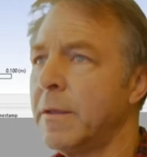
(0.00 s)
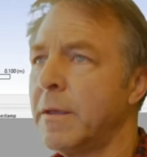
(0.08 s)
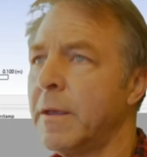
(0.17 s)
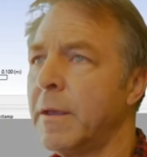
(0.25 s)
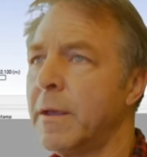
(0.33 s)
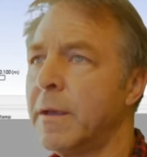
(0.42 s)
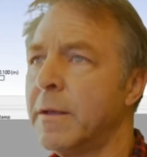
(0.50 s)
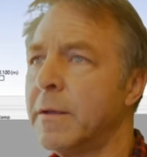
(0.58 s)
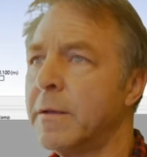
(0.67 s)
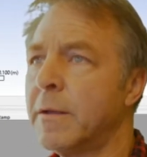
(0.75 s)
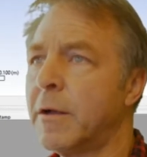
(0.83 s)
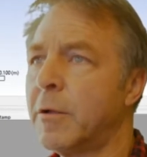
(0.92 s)

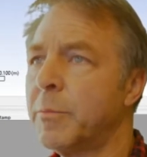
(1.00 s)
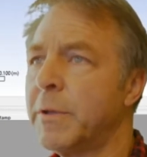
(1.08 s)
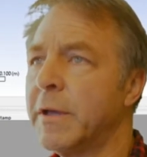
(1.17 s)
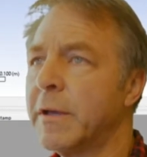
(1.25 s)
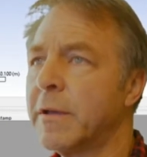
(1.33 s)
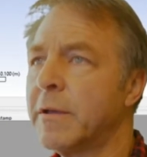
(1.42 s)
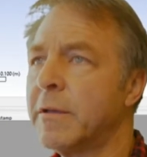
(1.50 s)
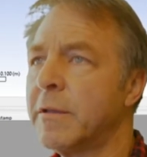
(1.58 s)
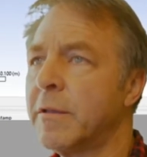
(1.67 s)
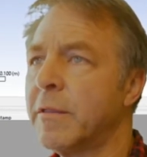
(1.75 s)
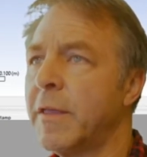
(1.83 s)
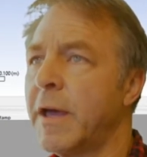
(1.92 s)
and I'll pick
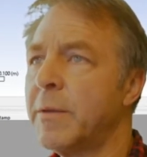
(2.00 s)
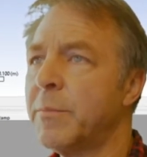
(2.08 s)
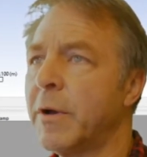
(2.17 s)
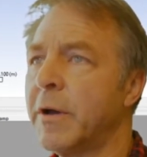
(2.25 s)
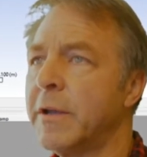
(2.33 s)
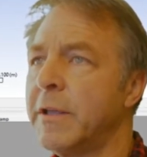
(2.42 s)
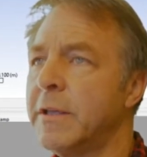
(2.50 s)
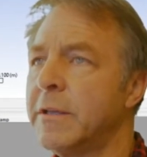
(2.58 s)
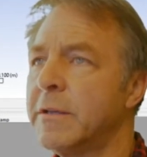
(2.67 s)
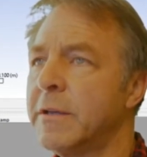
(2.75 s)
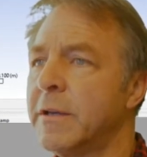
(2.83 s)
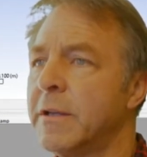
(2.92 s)
that body
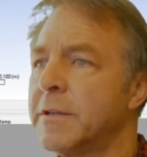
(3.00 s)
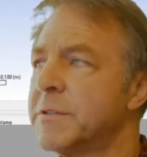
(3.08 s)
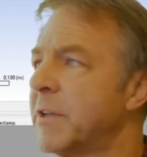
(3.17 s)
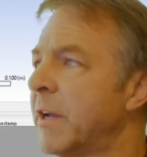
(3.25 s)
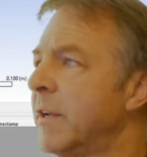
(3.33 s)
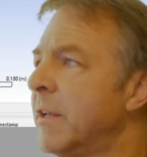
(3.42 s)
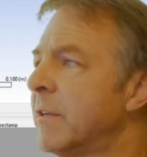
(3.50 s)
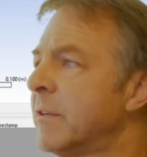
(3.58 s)
and assign it.